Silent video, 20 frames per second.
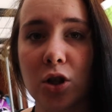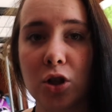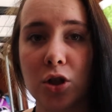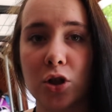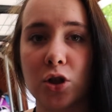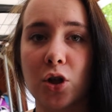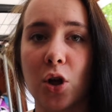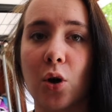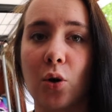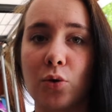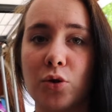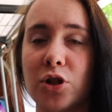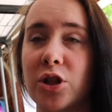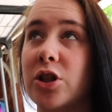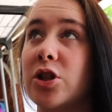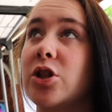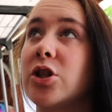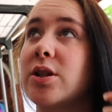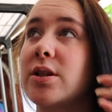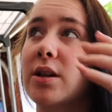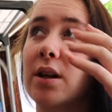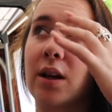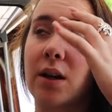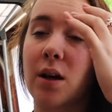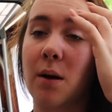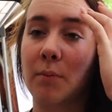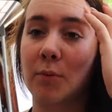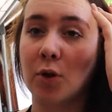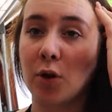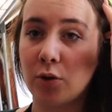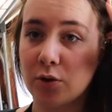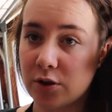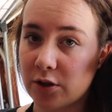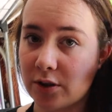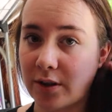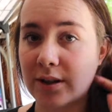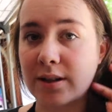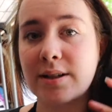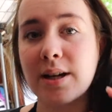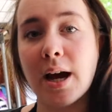So she's just gonna come
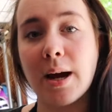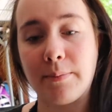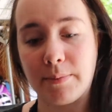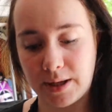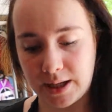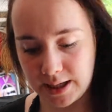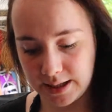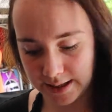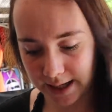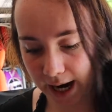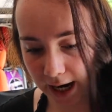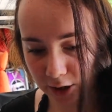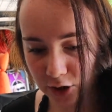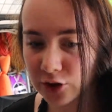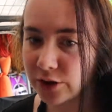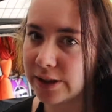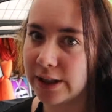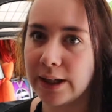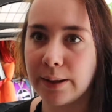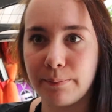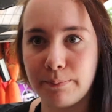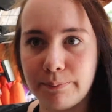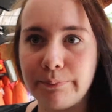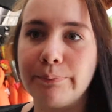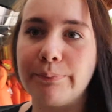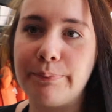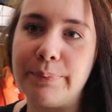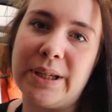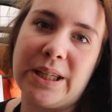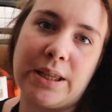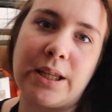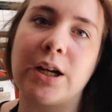closer to the time that he's actually gonna be